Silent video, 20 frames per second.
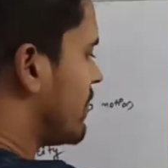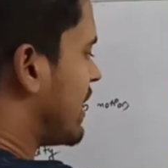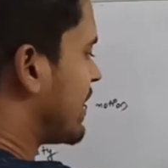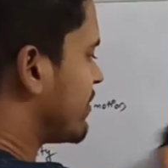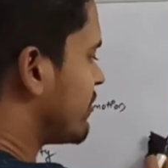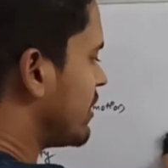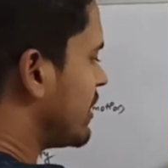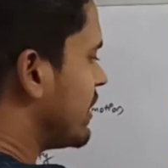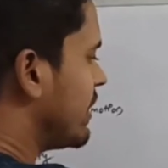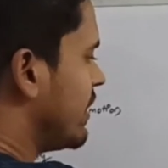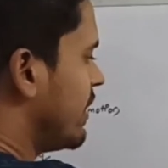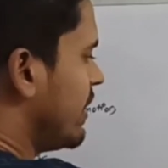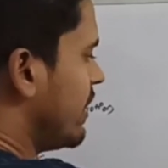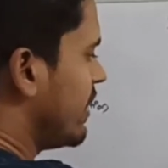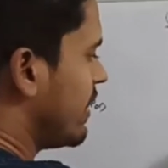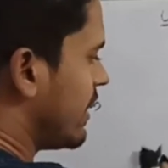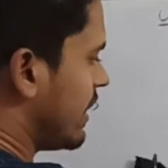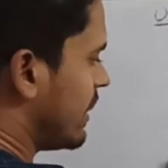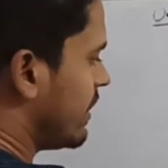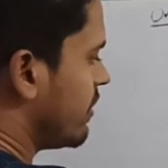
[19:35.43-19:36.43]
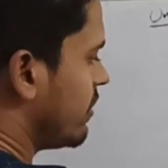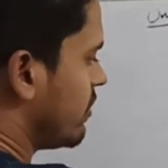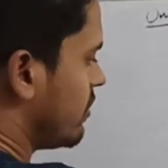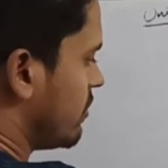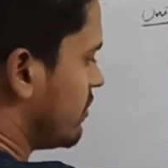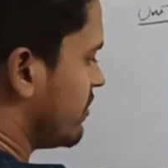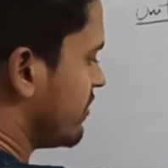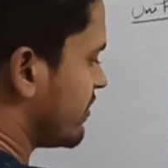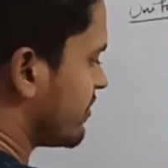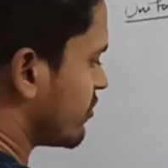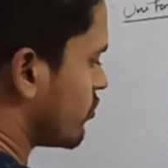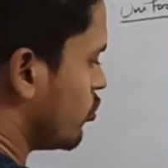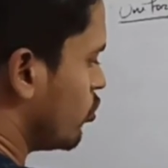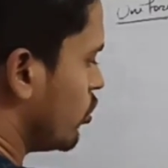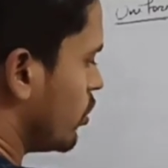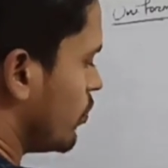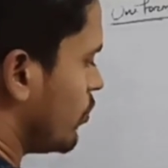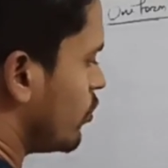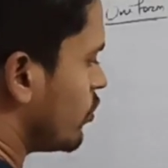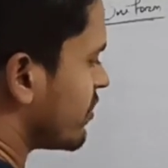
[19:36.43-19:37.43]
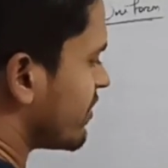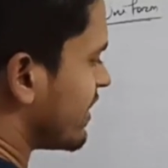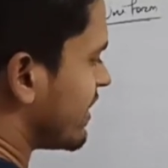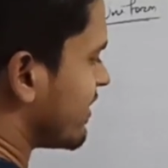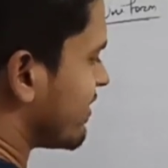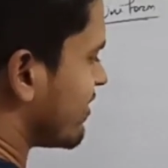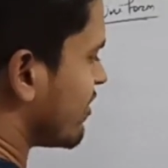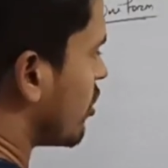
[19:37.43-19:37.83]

Actually, in school books it is